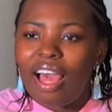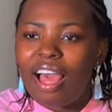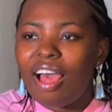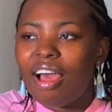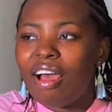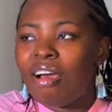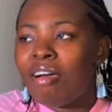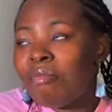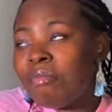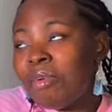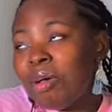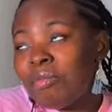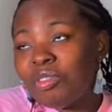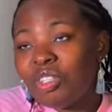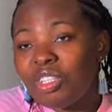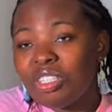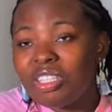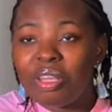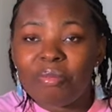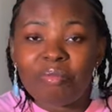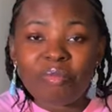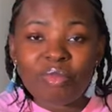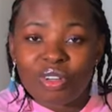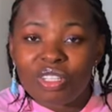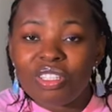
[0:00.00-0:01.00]
I'm
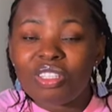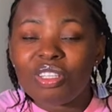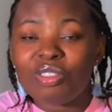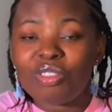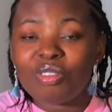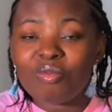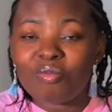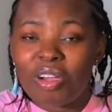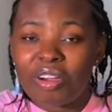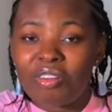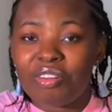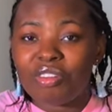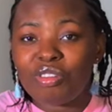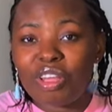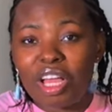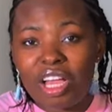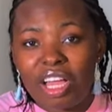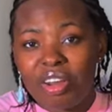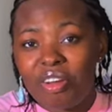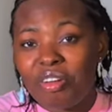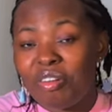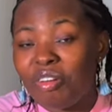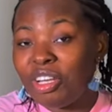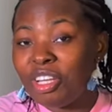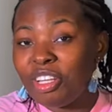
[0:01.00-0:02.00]
just a month into marriage, so I
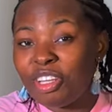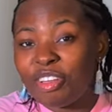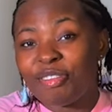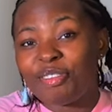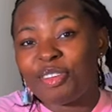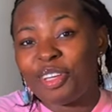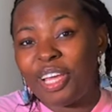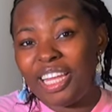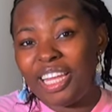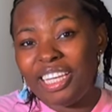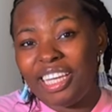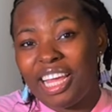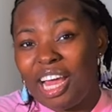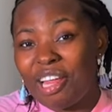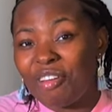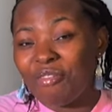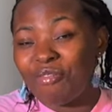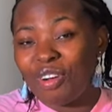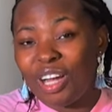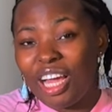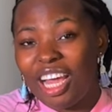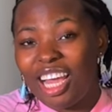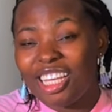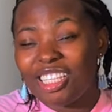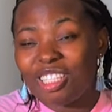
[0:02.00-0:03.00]
cannot really give you any
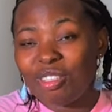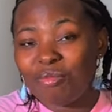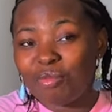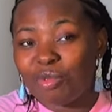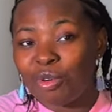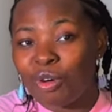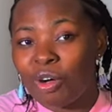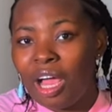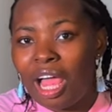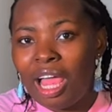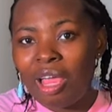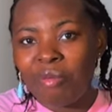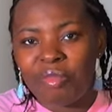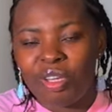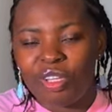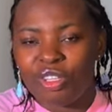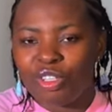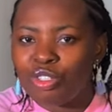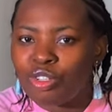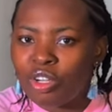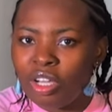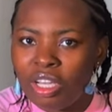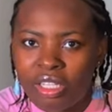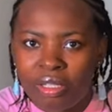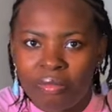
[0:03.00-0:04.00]
advice, but I'm
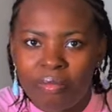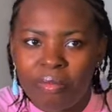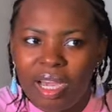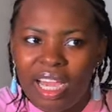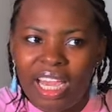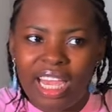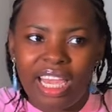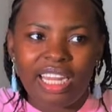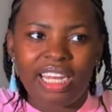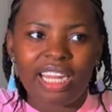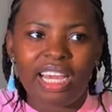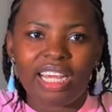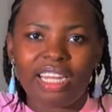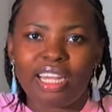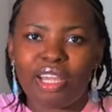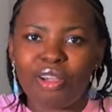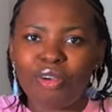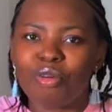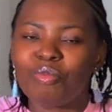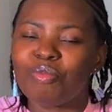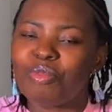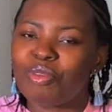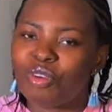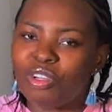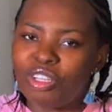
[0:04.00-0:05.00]
enjoying mine and I
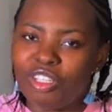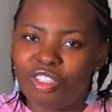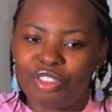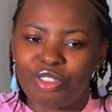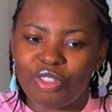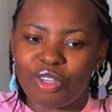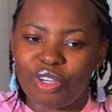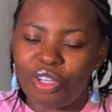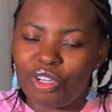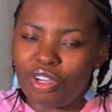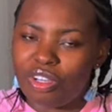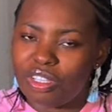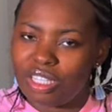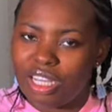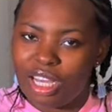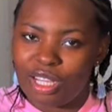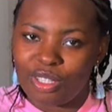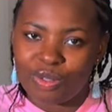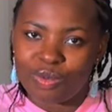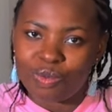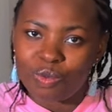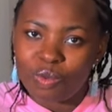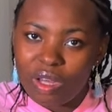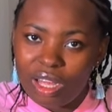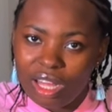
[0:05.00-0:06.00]
hope you enjoy yours
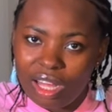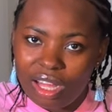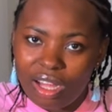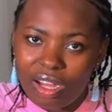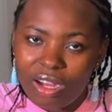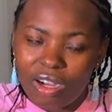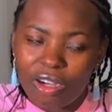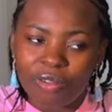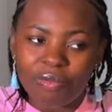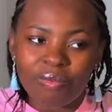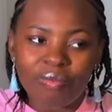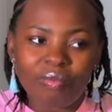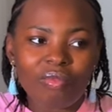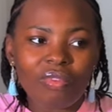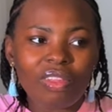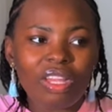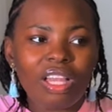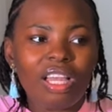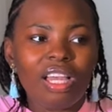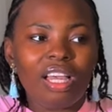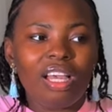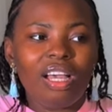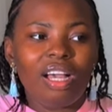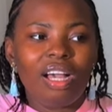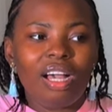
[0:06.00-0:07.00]
as well.
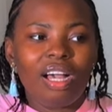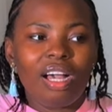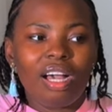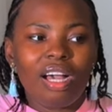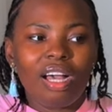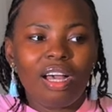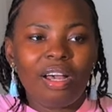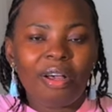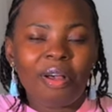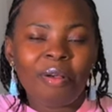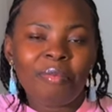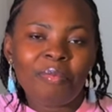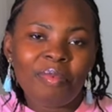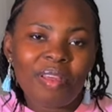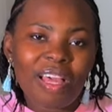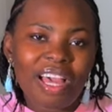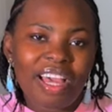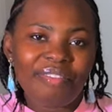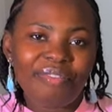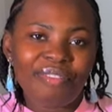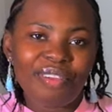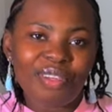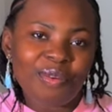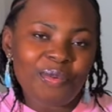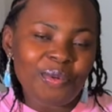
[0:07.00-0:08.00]

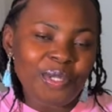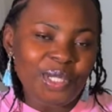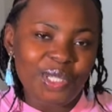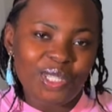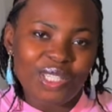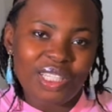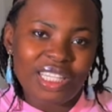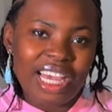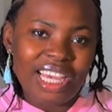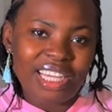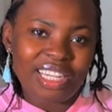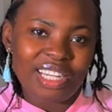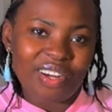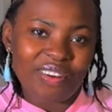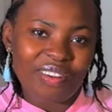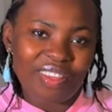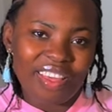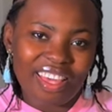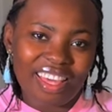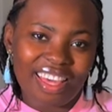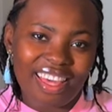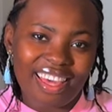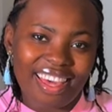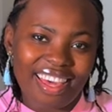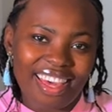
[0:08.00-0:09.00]
I think we should sign out
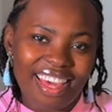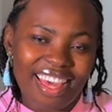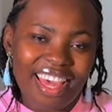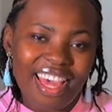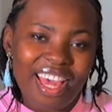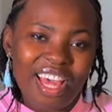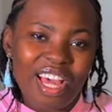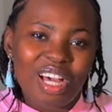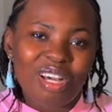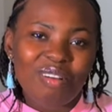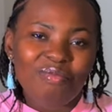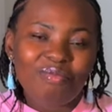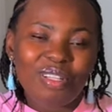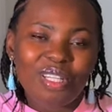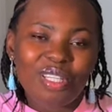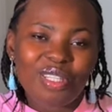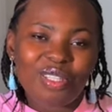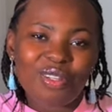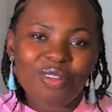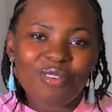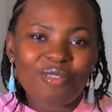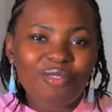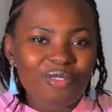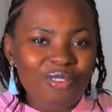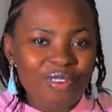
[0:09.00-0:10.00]
here. Please
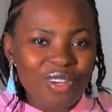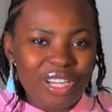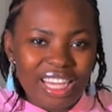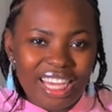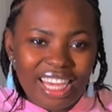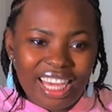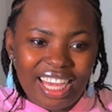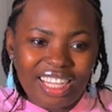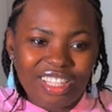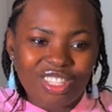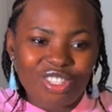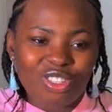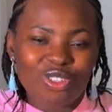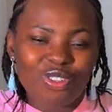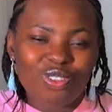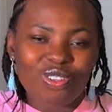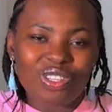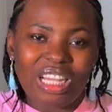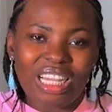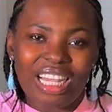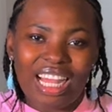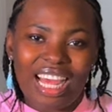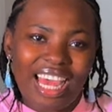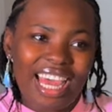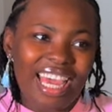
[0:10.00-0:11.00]
don't forget to
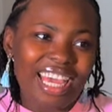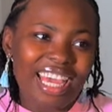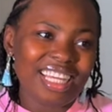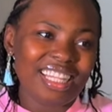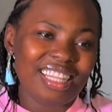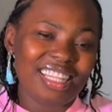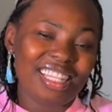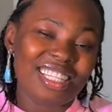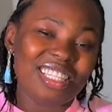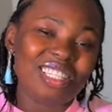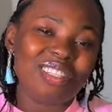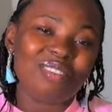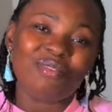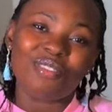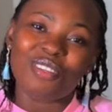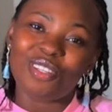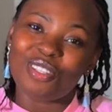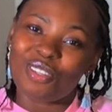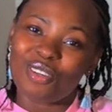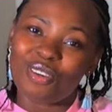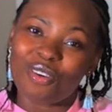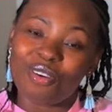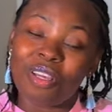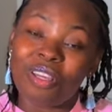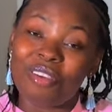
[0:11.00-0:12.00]
like this
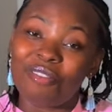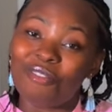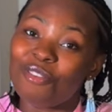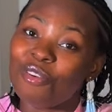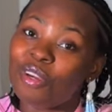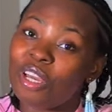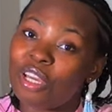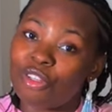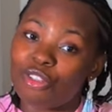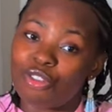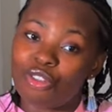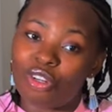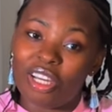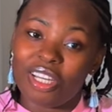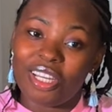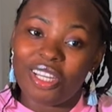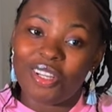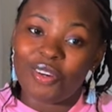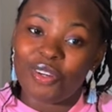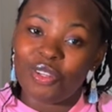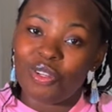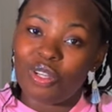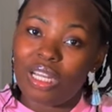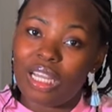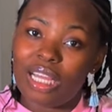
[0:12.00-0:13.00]
video if you enjoyed
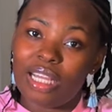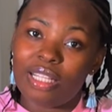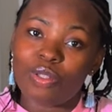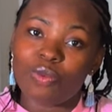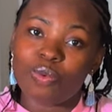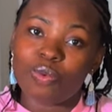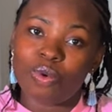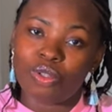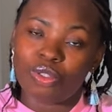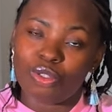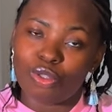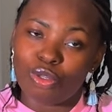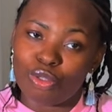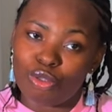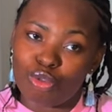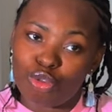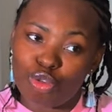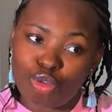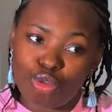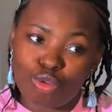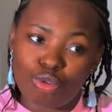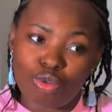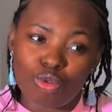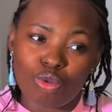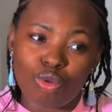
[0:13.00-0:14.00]
it or you learned one or
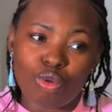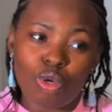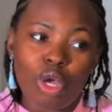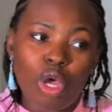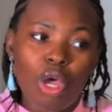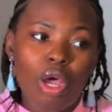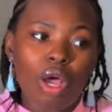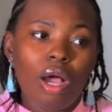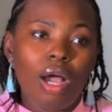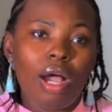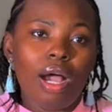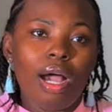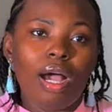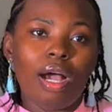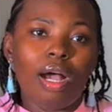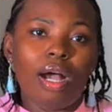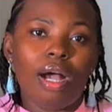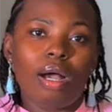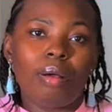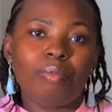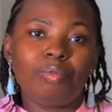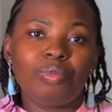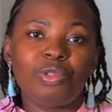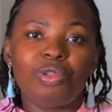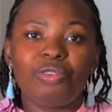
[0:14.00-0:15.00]
two.
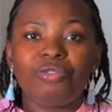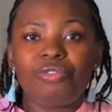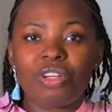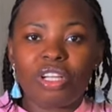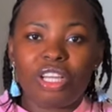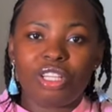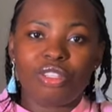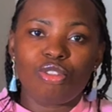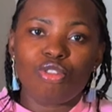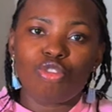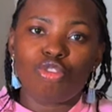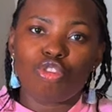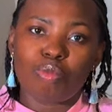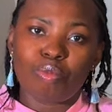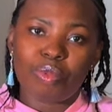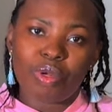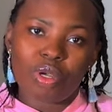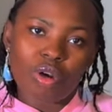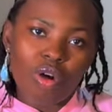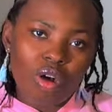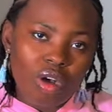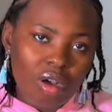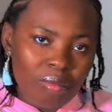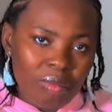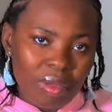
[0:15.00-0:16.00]
Don't forget to drop a
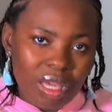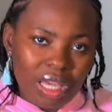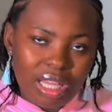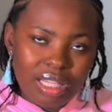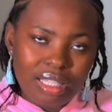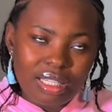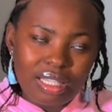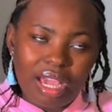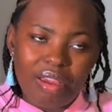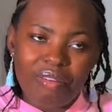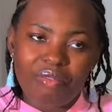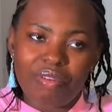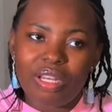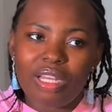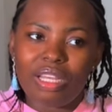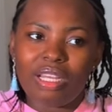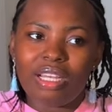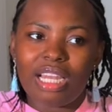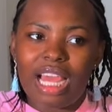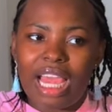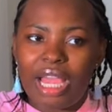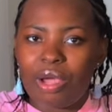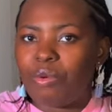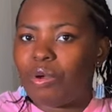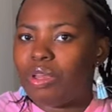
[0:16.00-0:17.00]
comment. I really
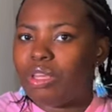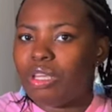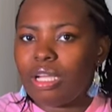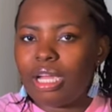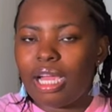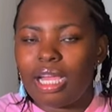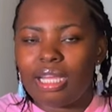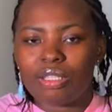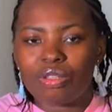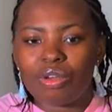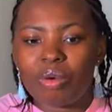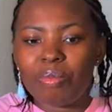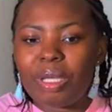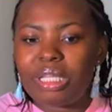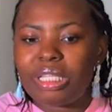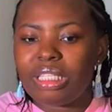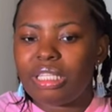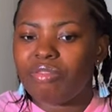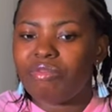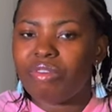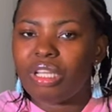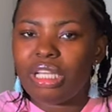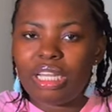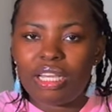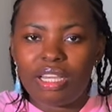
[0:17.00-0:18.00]
like when you guys comment.
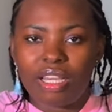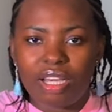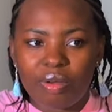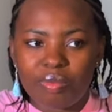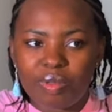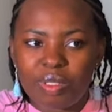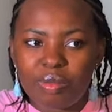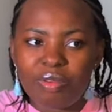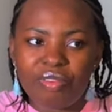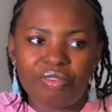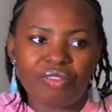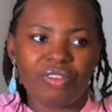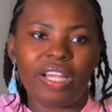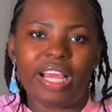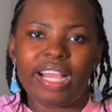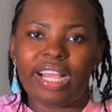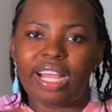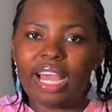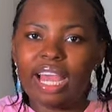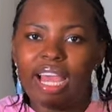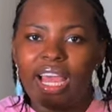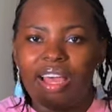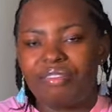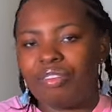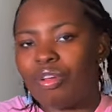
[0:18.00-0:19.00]
It really helps me feel
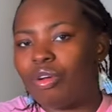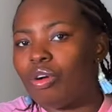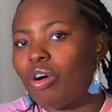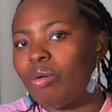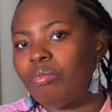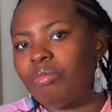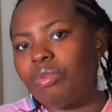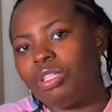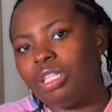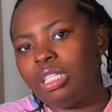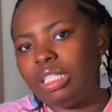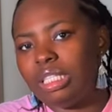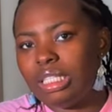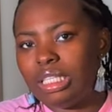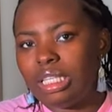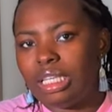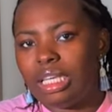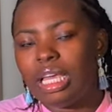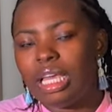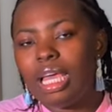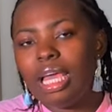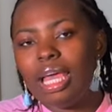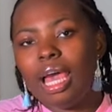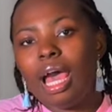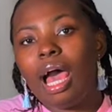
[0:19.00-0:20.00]
like I have a
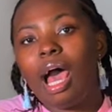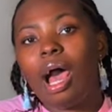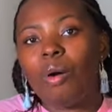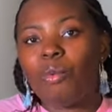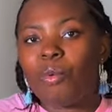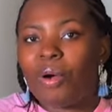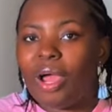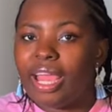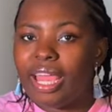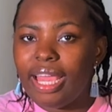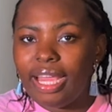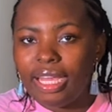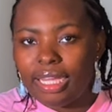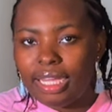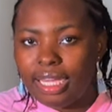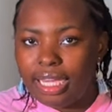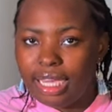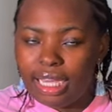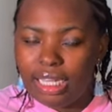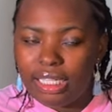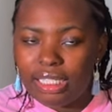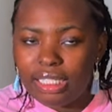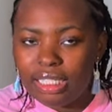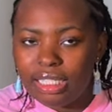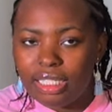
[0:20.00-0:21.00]
community and we're
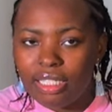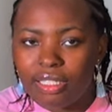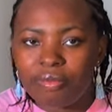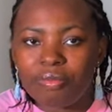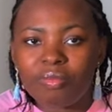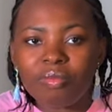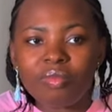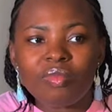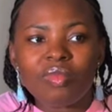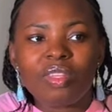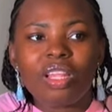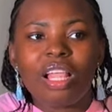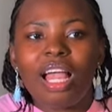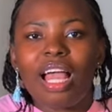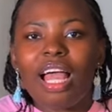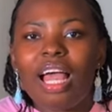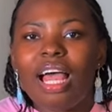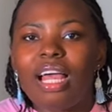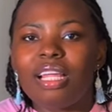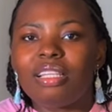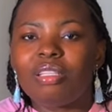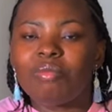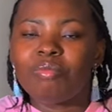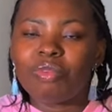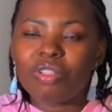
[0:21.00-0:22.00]
engaging.
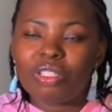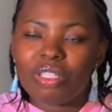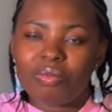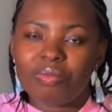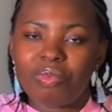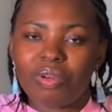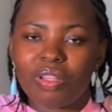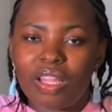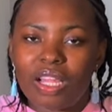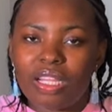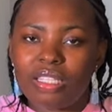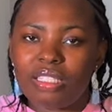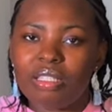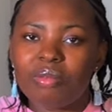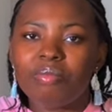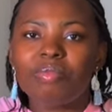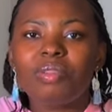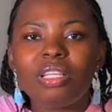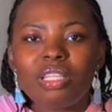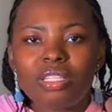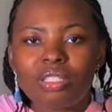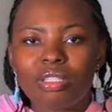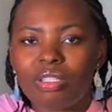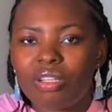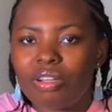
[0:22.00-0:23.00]
And the most important thing,
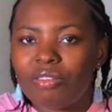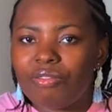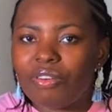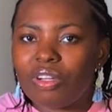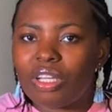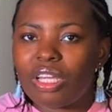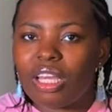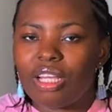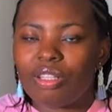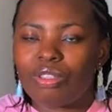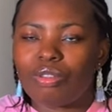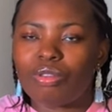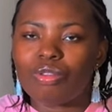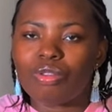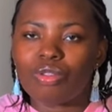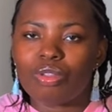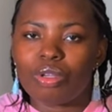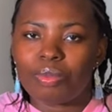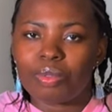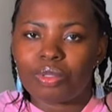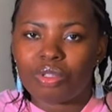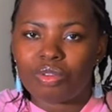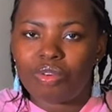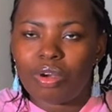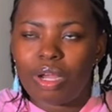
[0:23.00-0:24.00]
please do not forget to
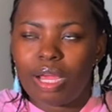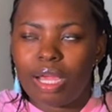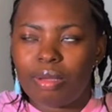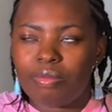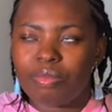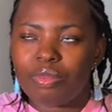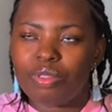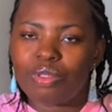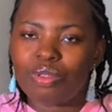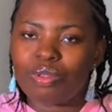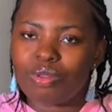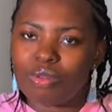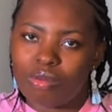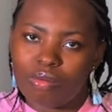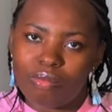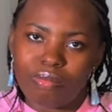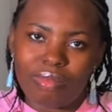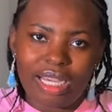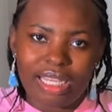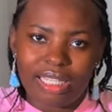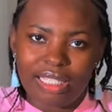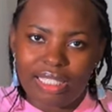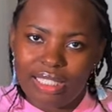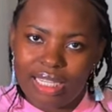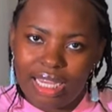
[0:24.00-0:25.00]
subscribe to
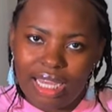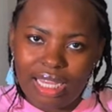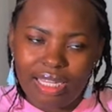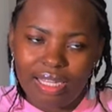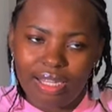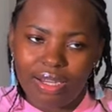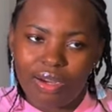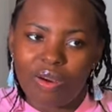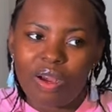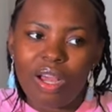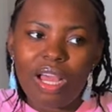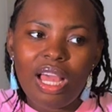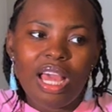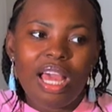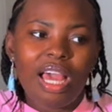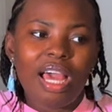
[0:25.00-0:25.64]
my channel.